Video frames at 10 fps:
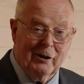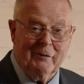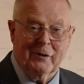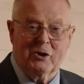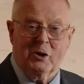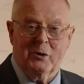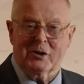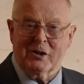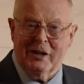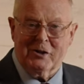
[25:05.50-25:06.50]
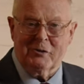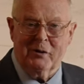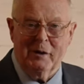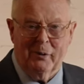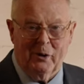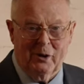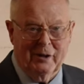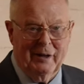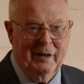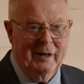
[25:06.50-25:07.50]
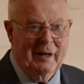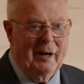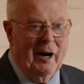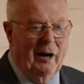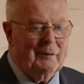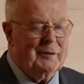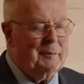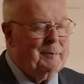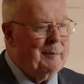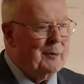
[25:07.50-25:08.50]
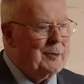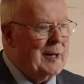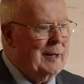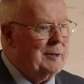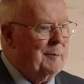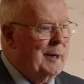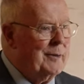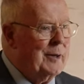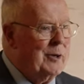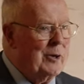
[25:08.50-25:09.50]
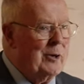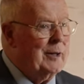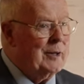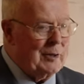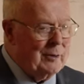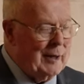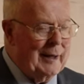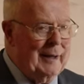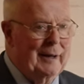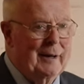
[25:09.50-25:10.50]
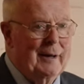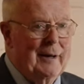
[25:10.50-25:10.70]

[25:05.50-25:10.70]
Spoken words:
of the Jewish nation reborn. Often people say to me at the door, and it's okay,